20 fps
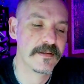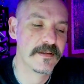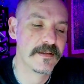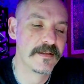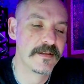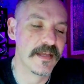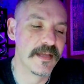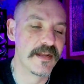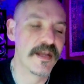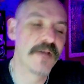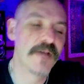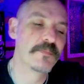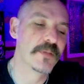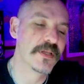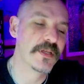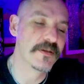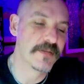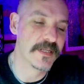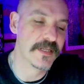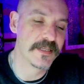and
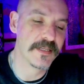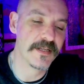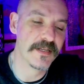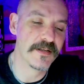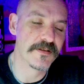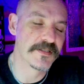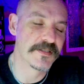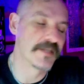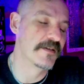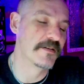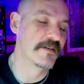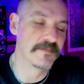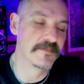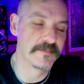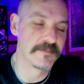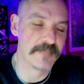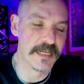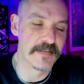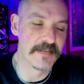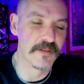upload it, you know.
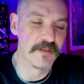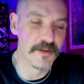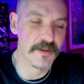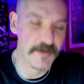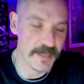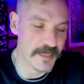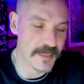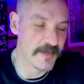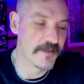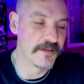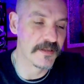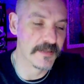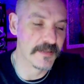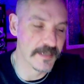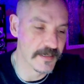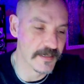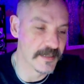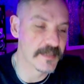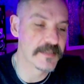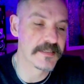So like learning all the
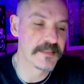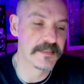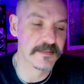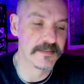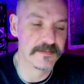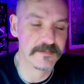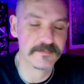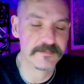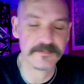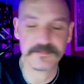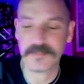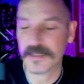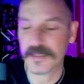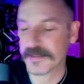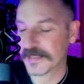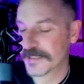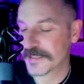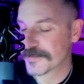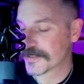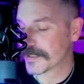lyrics and
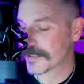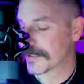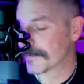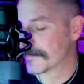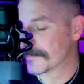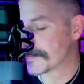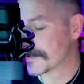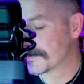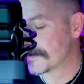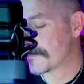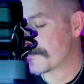all that shit. So,